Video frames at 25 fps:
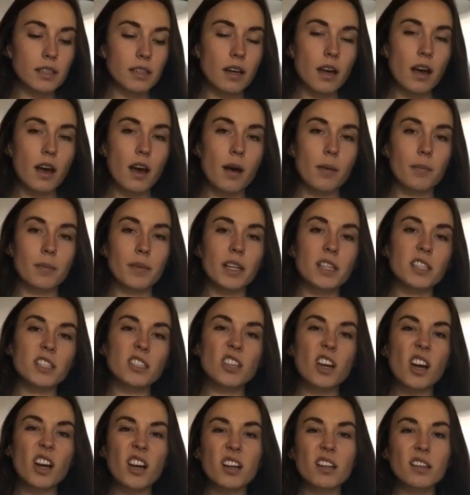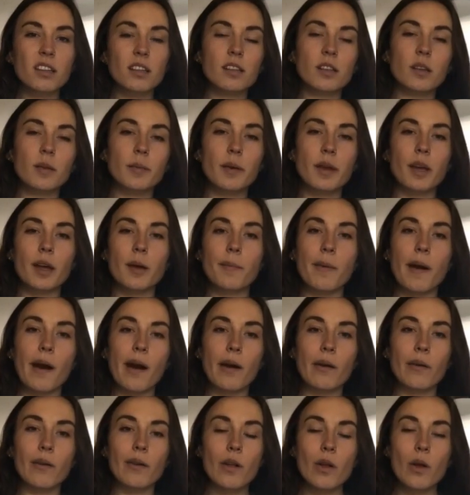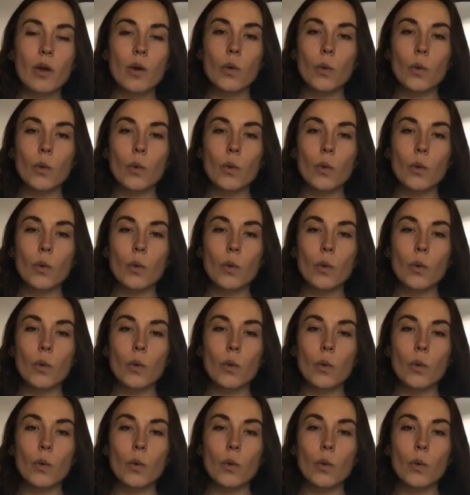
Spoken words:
let's talk a little bit about